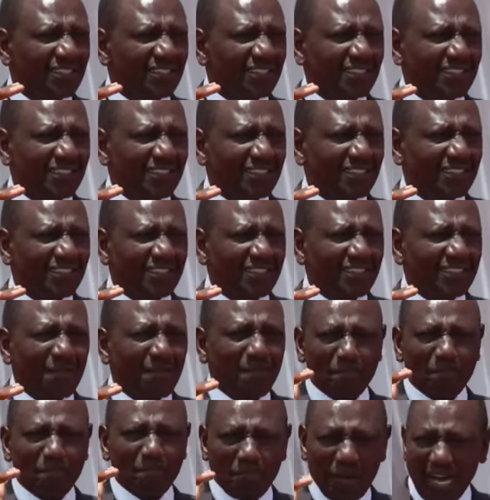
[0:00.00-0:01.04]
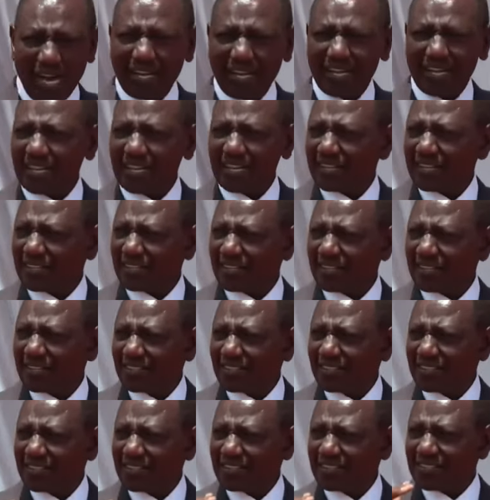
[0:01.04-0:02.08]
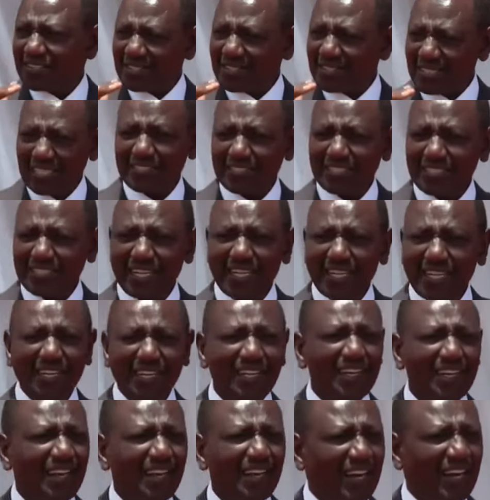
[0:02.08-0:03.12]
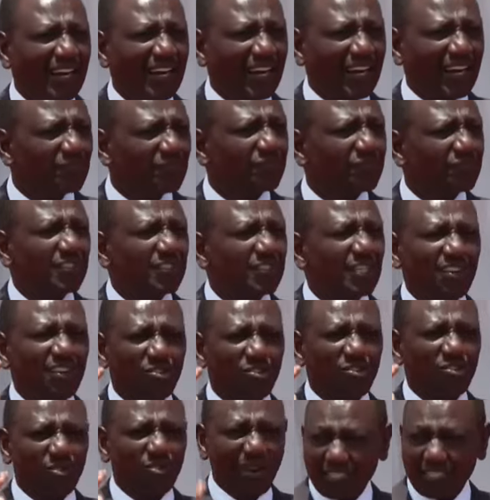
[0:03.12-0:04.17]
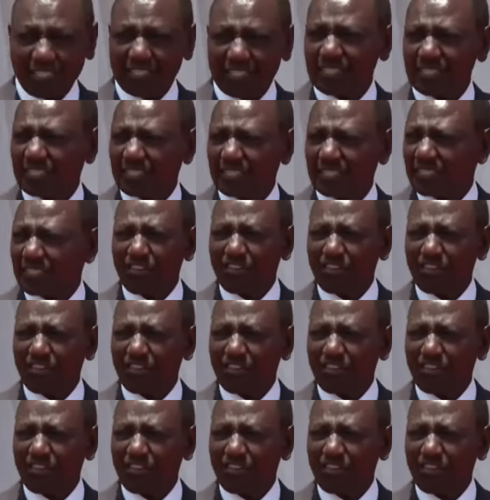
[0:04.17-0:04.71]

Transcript: back, center, left, right of our plan.